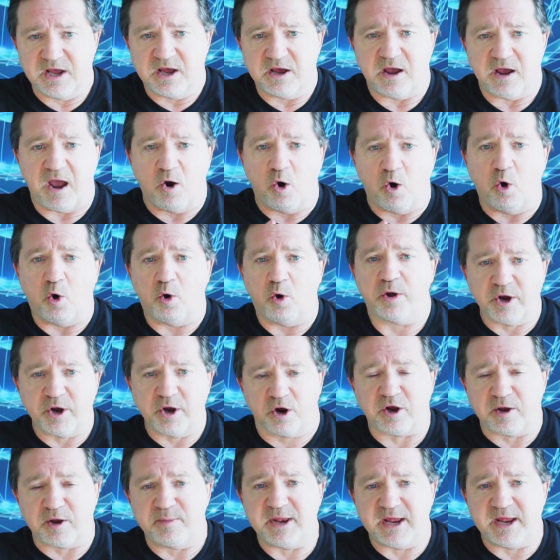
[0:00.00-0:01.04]
All your
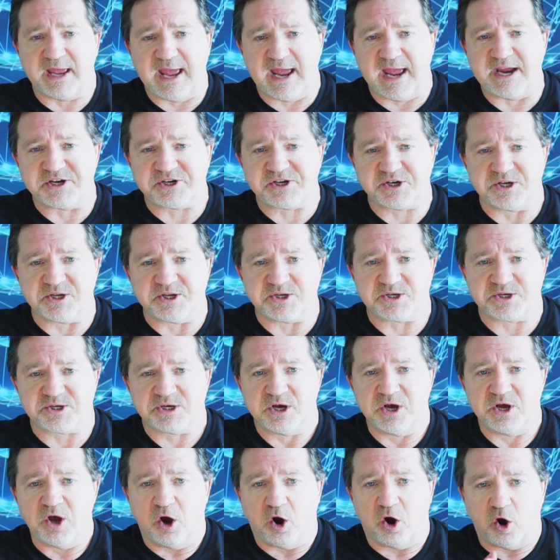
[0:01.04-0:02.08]
communications
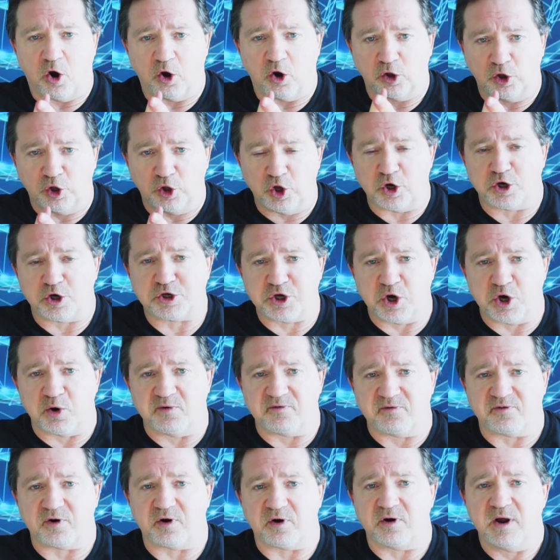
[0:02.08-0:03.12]
are looked
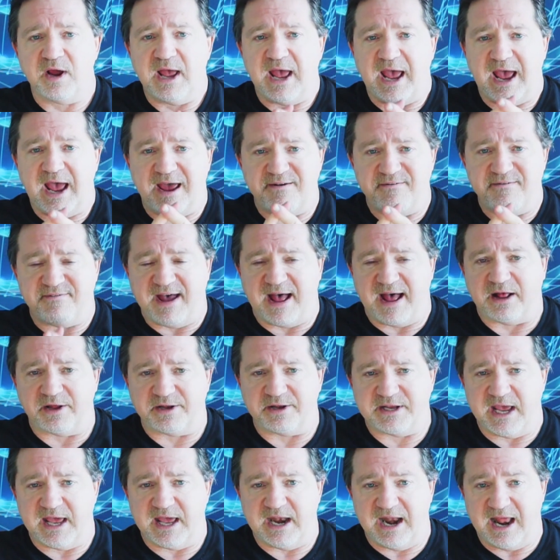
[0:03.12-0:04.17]
over and
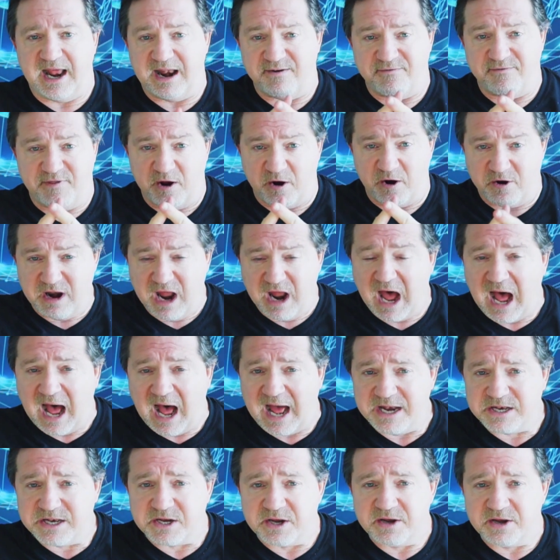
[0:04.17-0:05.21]
validated. And if they're
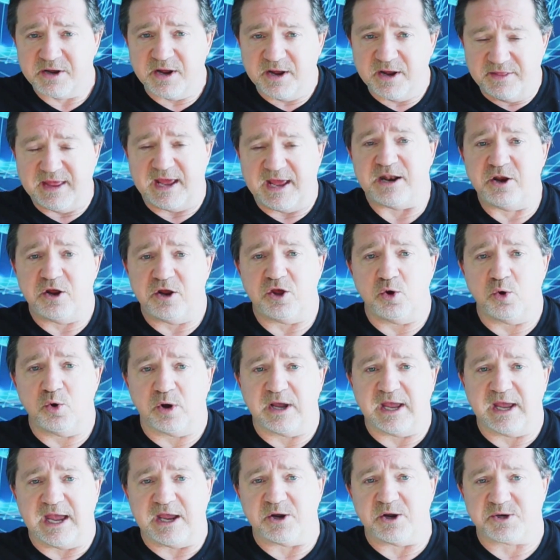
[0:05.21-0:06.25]
not, then you could
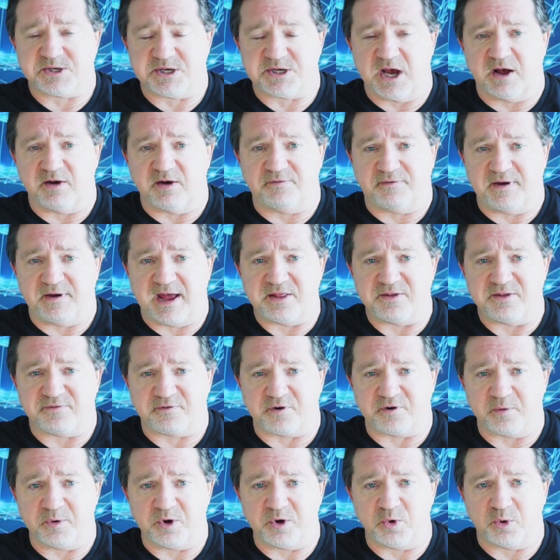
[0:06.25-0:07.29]
get yourself and the
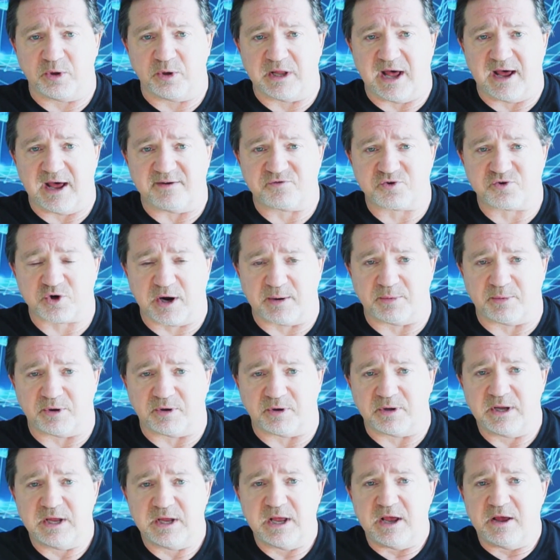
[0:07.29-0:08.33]
firm into a lot of trouble.
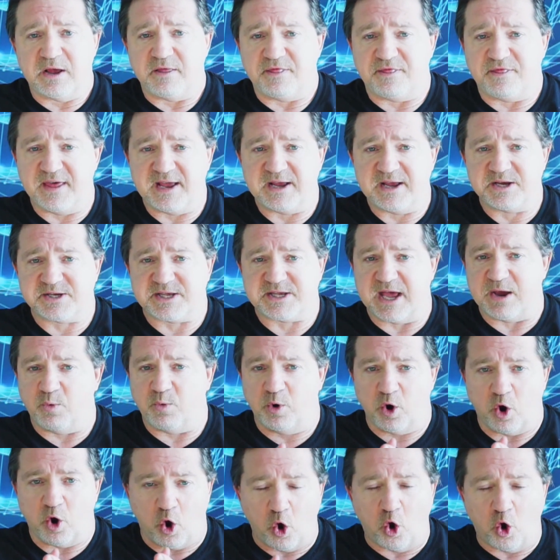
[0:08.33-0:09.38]
Things that would
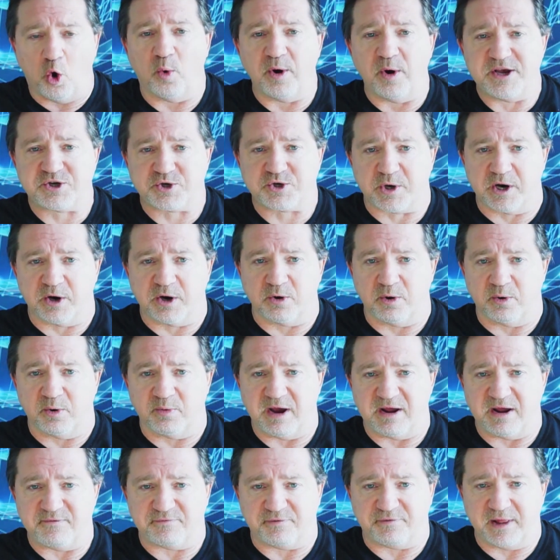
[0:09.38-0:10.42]
always trigger a
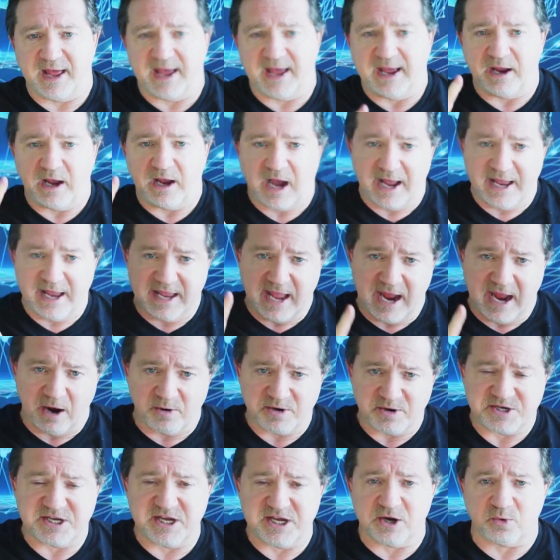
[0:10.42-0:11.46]
red flag. I
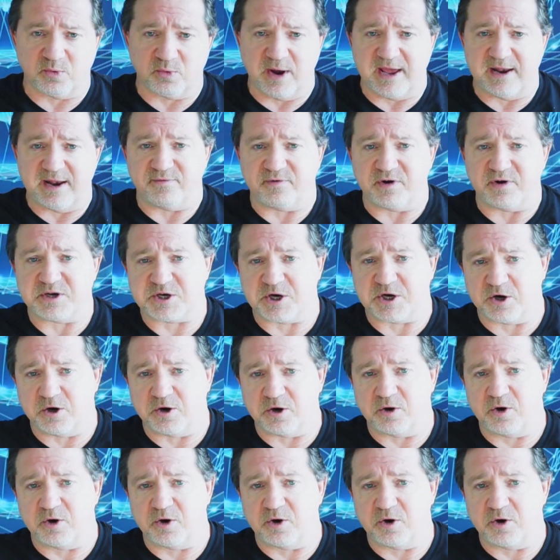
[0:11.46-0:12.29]
guarantee a rate of return.